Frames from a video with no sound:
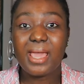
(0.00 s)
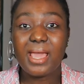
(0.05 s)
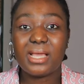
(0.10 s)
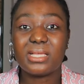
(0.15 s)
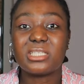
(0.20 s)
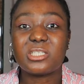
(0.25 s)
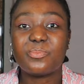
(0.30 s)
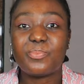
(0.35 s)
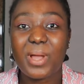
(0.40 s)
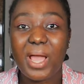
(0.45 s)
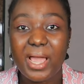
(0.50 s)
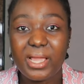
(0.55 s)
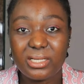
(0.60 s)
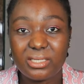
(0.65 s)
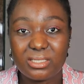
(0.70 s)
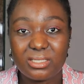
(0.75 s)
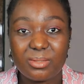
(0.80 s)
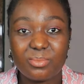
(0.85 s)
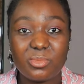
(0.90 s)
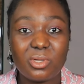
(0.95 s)

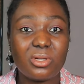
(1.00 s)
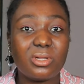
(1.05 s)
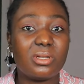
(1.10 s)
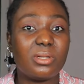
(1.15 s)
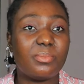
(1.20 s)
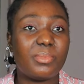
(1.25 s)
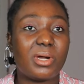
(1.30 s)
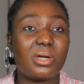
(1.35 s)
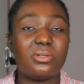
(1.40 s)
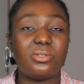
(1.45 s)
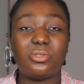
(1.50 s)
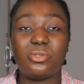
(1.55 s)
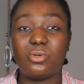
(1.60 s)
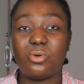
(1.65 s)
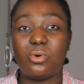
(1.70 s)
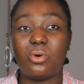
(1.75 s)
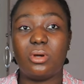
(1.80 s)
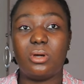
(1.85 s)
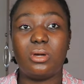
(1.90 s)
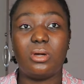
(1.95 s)
expires, I'm talking about
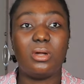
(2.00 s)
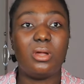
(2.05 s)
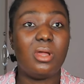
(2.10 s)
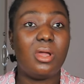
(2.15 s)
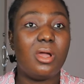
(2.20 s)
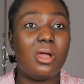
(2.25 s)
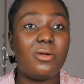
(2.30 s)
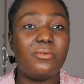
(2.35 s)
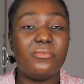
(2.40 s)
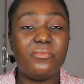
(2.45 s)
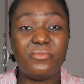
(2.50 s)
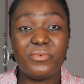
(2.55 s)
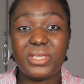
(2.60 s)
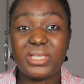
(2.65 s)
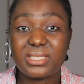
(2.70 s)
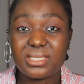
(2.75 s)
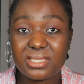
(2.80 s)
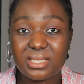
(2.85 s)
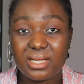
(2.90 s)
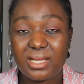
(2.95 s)
your
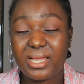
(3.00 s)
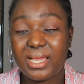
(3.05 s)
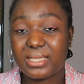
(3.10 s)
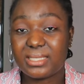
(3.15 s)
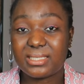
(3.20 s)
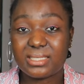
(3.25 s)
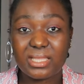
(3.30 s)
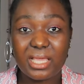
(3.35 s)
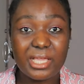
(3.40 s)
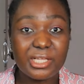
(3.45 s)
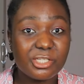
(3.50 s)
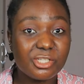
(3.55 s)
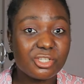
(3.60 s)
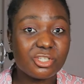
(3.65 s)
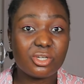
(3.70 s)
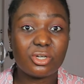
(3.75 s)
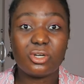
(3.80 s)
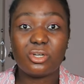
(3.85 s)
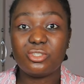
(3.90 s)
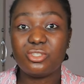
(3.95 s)
visa
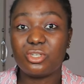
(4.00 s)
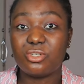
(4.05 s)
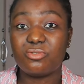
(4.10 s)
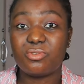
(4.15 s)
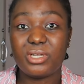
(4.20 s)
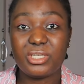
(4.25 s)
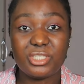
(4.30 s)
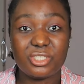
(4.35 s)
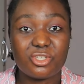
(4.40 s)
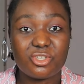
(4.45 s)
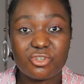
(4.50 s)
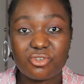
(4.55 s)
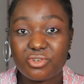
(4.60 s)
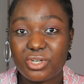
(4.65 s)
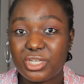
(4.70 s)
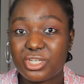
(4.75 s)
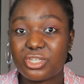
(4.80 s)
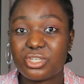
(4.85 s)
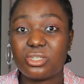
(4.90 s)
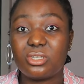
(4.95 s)
extension, your
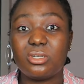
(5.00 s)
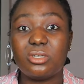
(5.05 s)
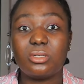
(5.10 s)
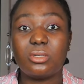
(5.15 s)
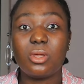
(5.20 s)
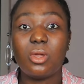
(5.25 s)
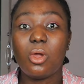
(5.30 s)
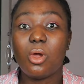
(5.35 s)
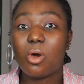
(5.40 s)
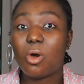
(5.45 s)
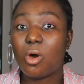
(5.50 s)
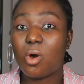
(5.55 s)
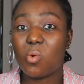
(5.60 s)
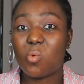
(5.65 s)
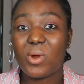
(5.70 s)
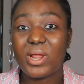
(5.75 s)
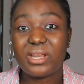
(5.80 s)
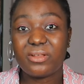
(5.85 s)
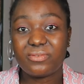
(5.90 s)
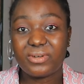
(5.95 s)
registration,
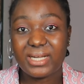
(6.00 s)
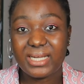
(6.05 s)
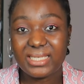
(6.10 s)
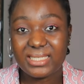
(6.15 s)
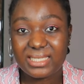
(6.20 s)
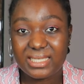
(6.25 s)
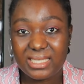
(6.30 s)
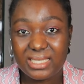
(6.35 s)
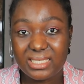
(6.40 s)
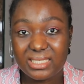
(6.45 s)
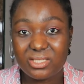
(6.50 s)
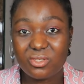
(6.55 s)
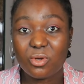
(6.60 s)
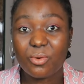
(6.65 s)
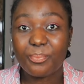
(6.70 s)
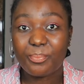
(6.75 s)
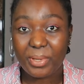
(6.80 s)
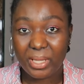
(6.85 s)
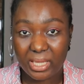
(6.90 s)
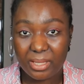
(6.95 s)
or whatever it is,
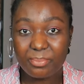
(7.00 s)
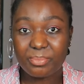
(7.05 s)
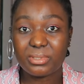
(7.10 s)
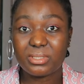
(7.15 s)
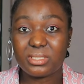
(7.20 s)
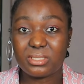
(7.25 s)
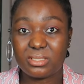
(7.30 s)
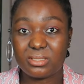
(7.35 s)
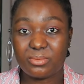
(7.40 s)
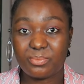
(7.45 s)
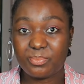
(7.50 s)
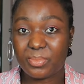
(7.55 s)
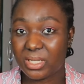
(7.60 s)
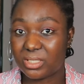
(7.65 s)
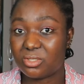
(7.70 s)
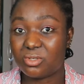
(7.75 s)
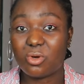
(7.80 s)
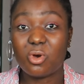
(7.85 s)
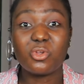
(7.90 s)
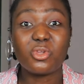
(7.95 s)
your papers,
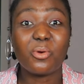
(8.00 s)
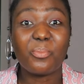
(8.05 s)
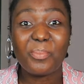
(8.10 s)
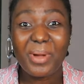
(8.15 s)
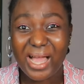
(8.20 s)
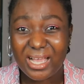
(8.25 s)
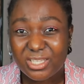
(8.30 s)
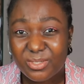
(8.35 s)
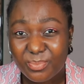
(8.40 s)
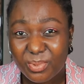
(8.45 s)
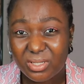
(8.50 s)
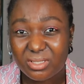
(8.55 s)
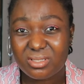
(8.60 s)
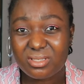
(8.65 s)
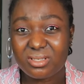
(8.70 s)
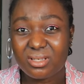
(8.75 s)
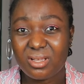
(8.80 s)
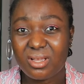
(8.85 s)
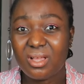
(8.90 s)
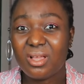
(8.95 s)
particularly your
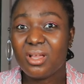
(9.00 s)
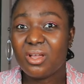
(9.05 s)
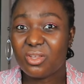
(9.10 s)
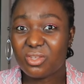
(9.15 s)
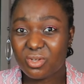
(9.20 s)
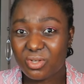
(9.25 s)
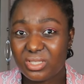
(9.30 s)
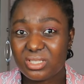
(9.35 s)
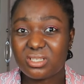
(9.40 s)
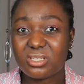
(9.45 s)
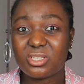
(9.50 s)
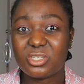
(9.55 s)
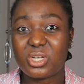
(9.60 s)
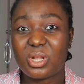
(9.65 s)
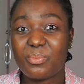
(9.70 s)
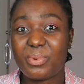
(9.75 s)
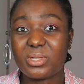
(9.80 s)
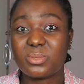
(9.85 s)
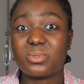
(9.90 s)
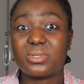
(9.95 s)
passport, your
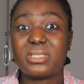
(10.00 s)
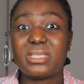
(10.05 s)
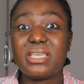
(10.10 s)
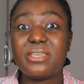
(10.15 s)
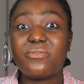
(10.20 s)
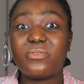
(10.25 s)
international passport,